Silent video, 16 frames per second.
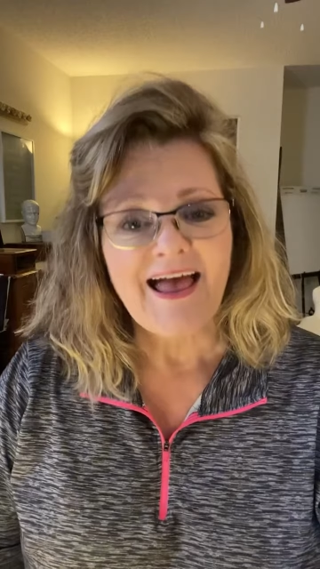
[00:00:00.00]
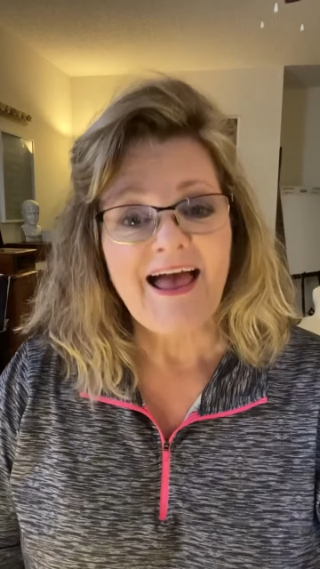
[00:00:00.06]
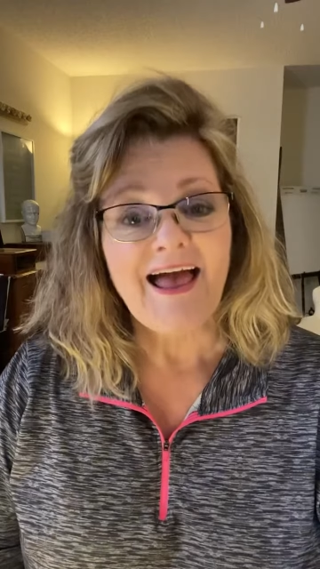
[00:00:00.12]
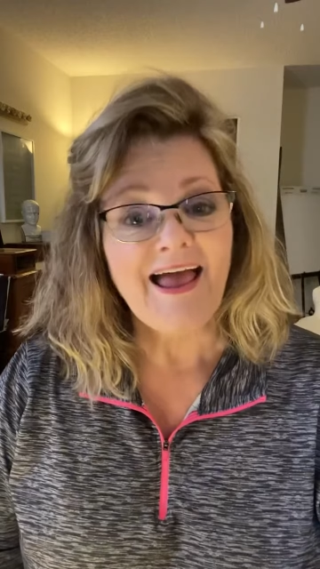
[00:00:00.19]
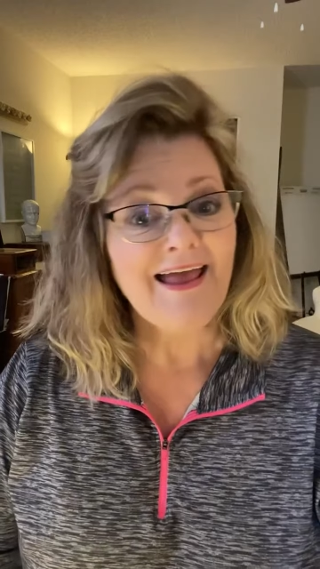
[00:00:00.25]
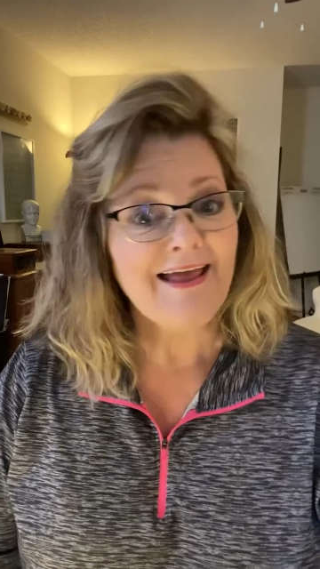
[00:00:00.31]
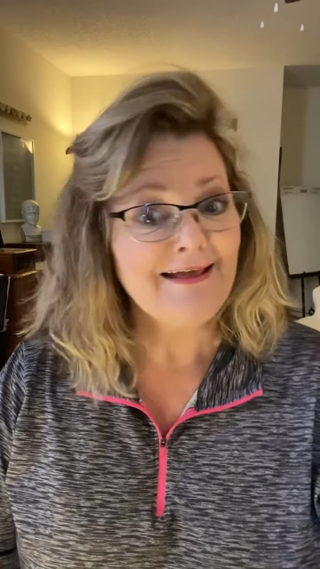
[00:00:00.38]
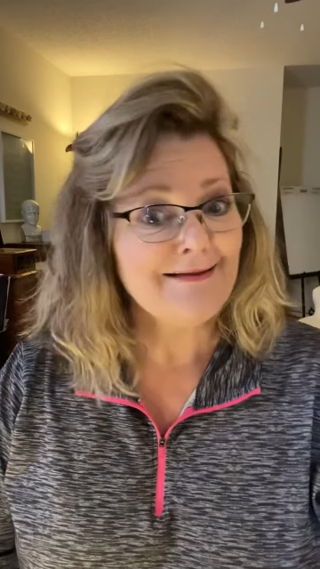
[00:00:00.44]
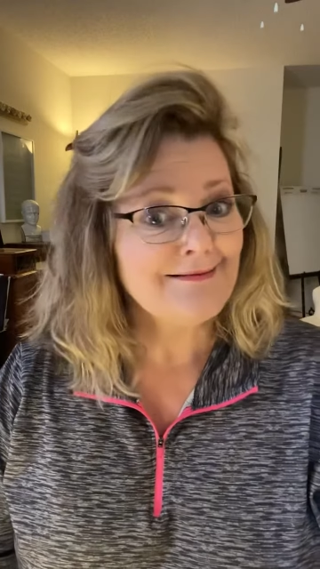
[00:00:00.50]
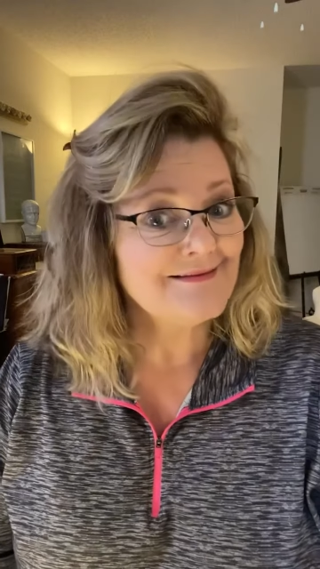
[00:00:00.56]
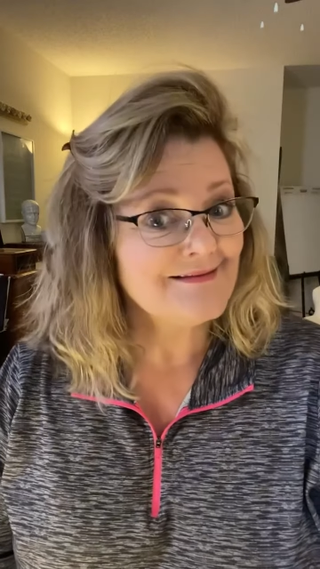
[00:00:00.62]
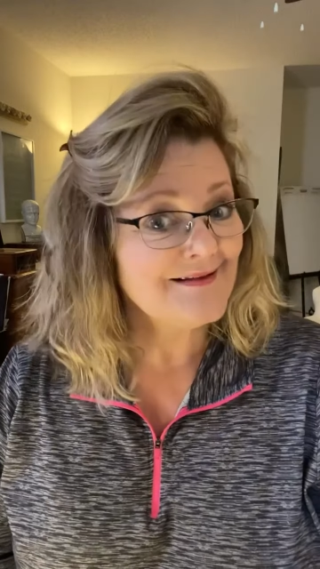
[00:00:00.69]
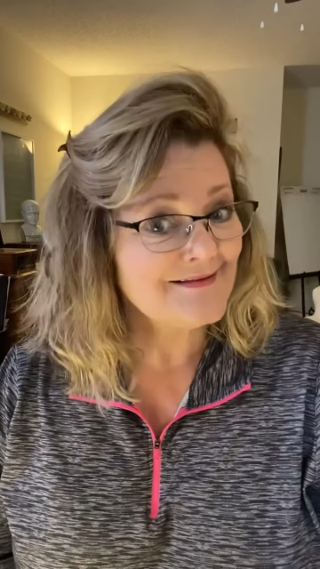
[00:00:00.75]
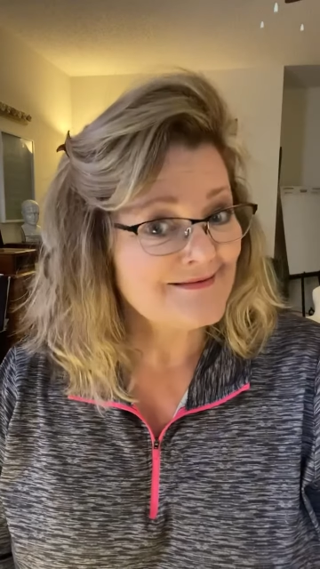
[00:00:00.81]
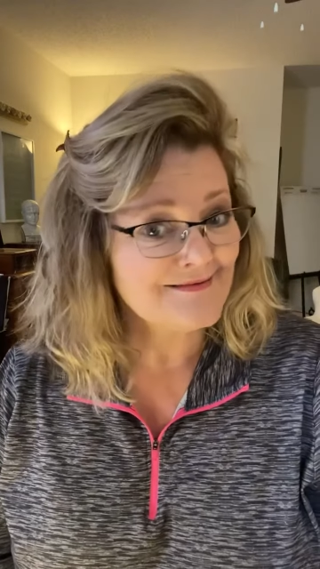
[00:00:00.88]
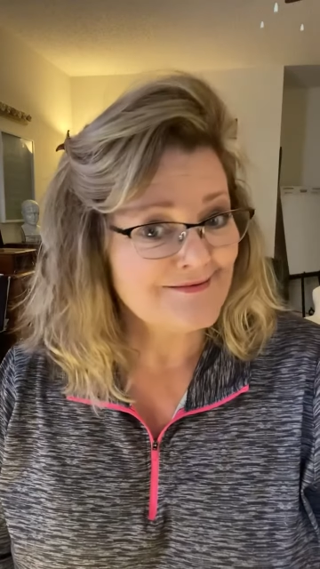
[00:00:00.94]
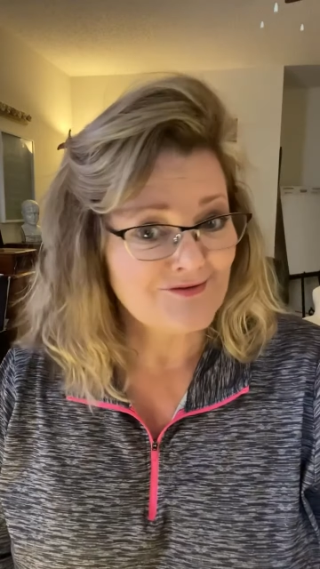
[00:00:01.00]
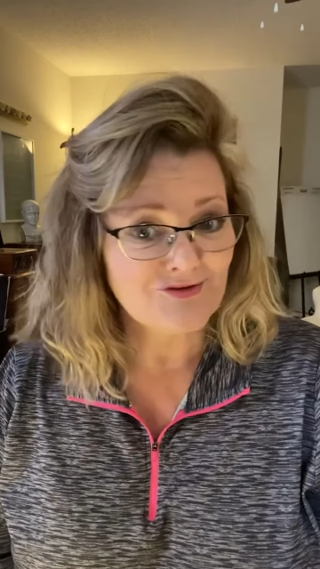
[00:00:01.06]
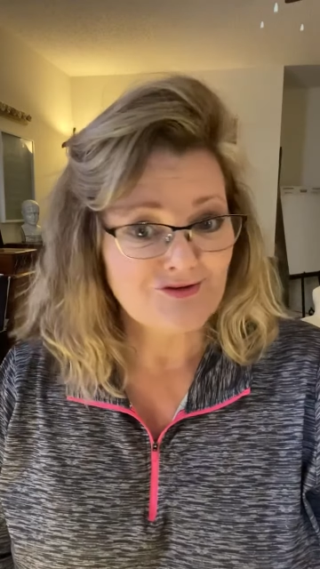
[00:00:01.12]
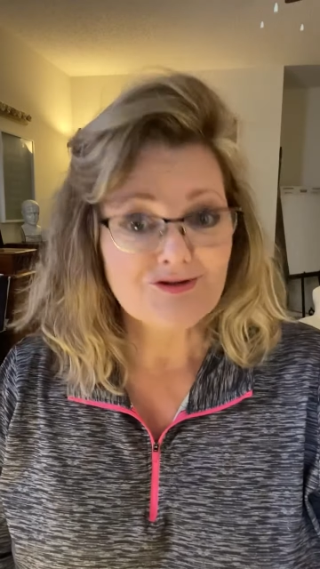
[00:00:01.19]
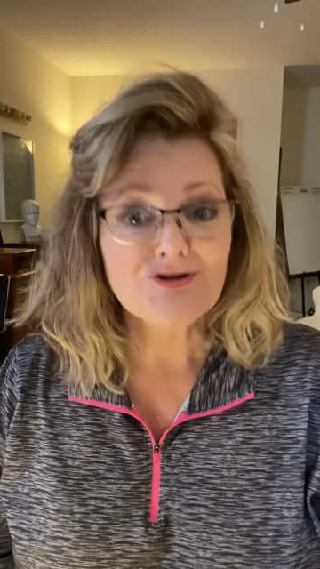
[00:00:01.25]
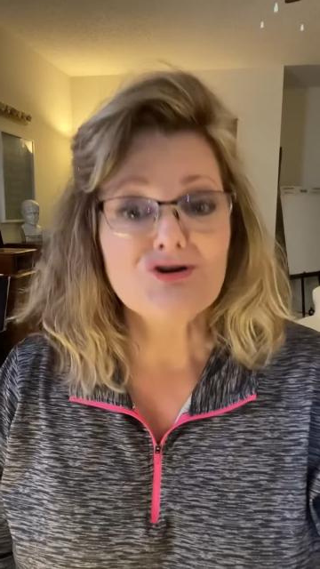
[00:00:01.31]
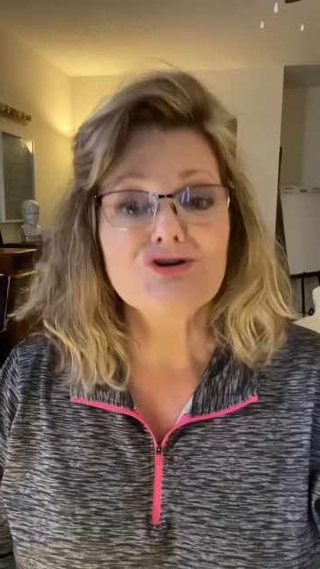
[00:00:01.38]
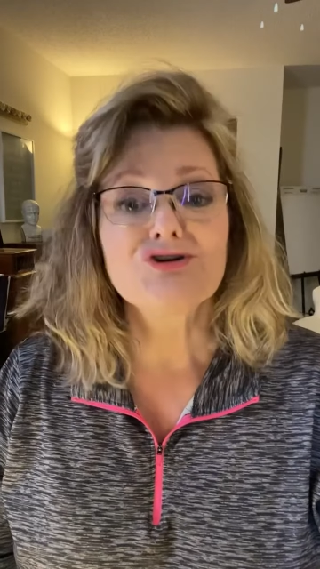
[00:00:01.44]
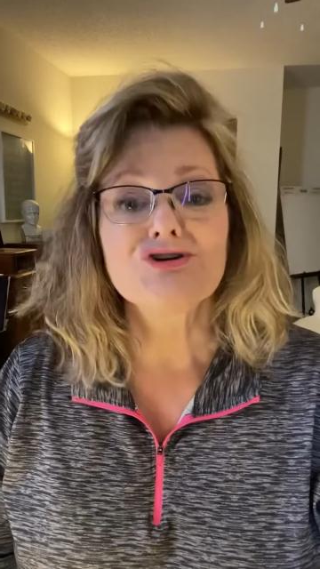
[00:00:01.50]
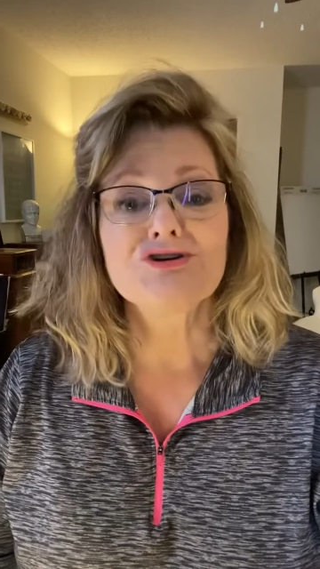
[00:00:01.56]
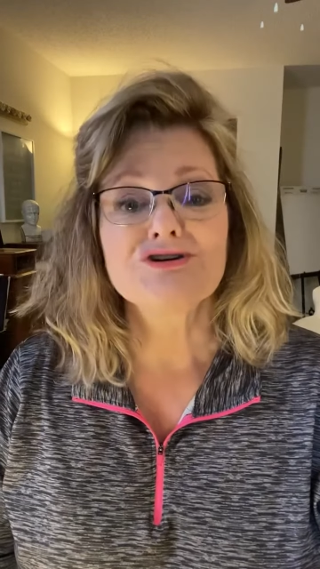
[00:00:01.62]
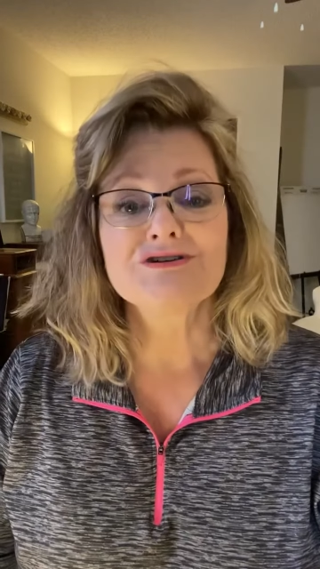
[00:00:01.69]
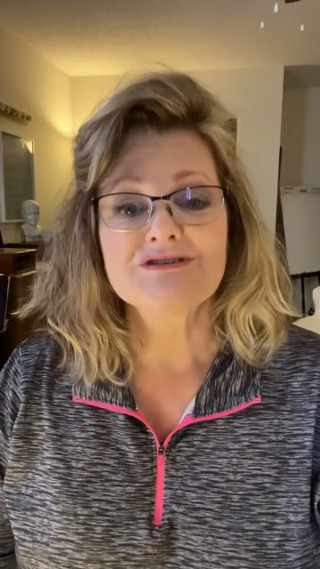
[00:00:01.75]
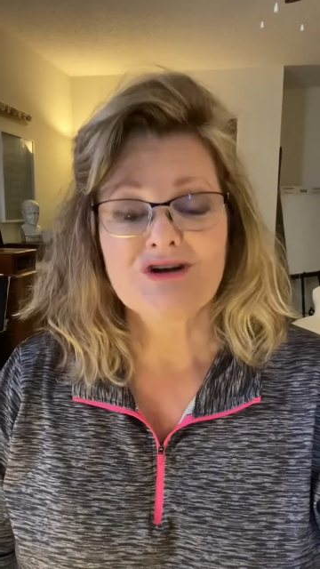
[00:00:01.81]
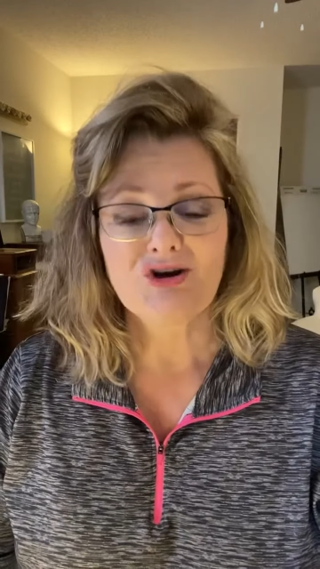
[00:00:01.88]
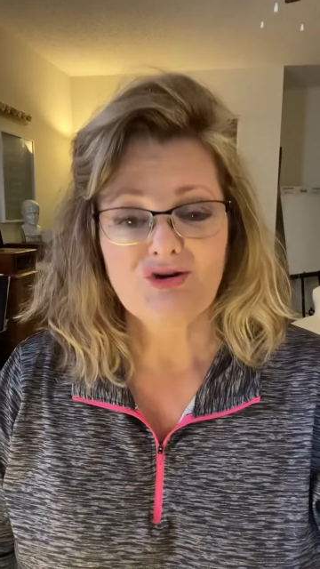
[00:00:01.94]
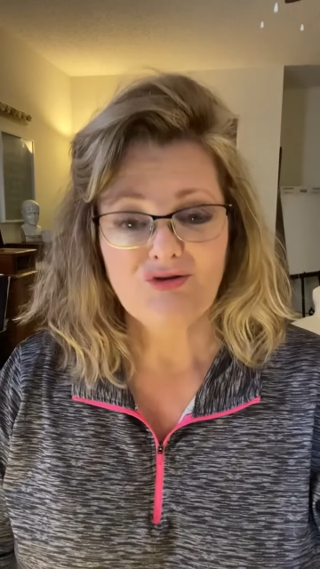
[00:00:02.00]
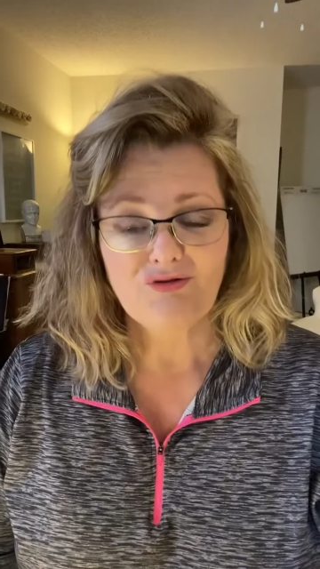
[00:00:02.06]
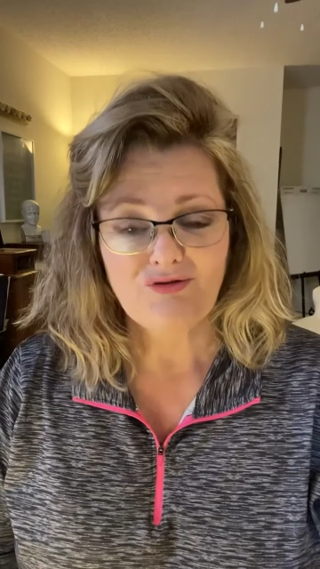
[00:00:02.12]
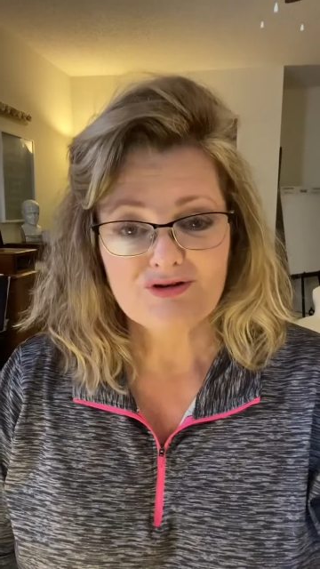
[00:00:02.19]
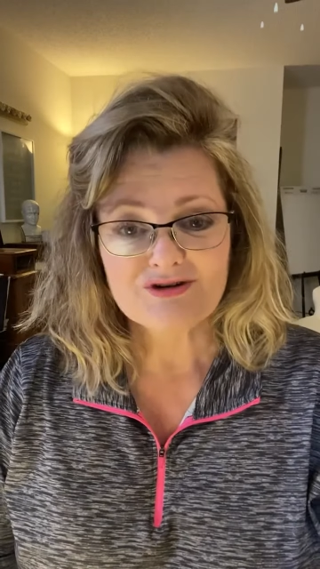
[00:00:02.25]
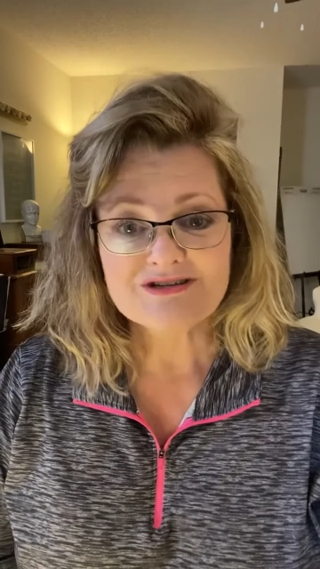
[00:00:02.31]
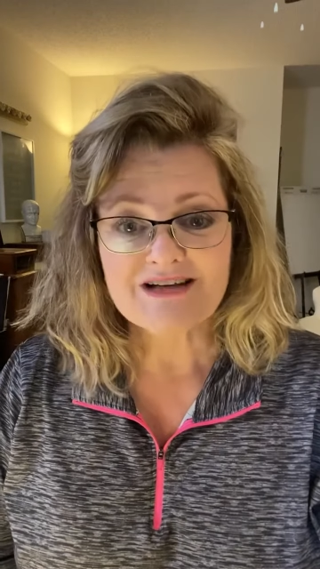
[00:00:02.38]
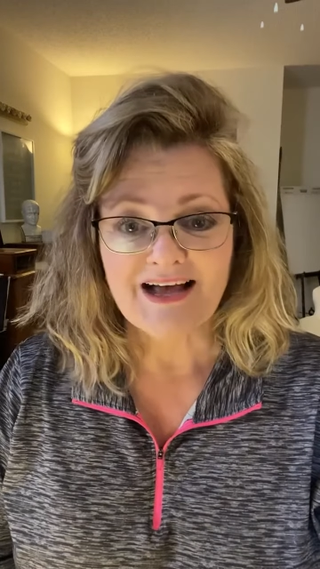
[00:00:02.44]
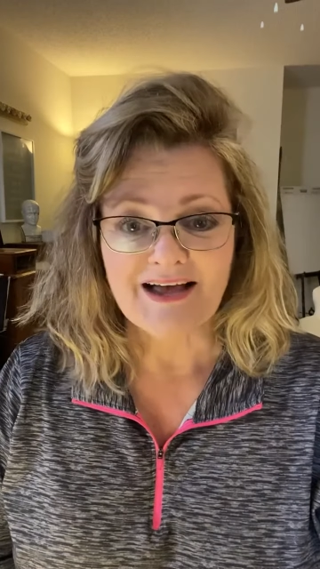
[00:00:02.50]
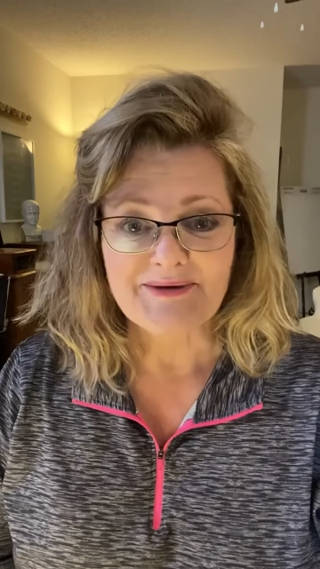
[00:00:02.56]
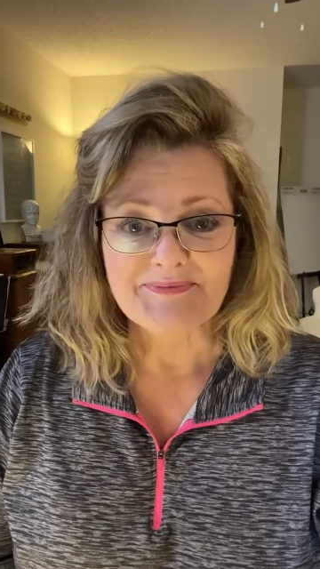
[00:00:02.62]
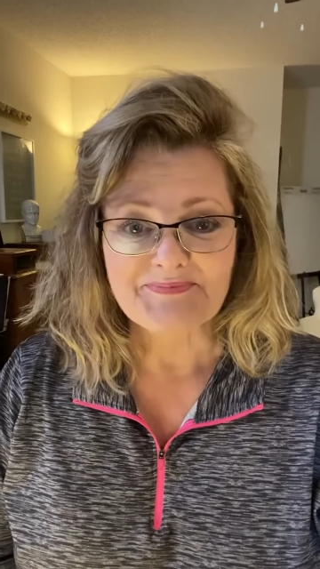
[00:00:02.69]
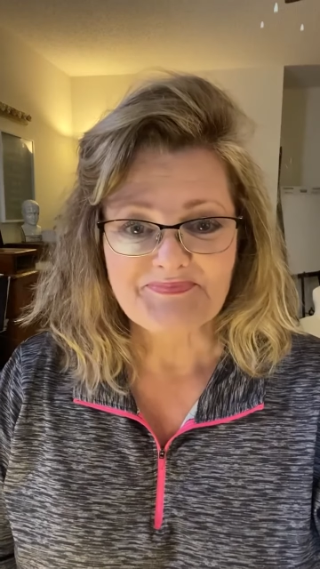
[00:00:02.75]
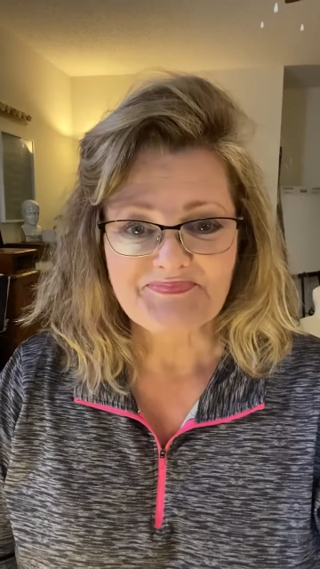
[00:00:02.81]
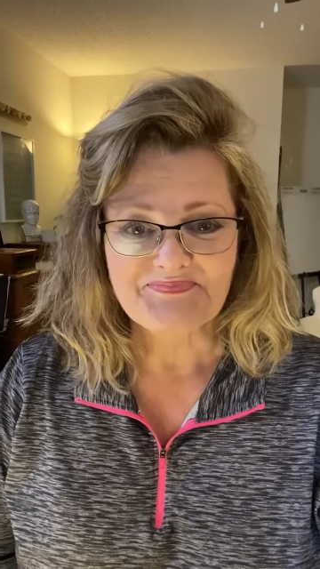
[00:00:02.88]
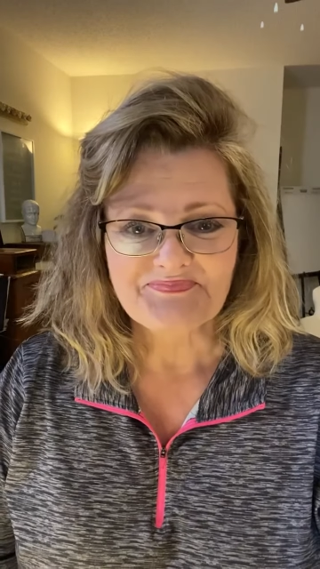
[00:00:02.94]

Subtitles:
and lessons learned over time.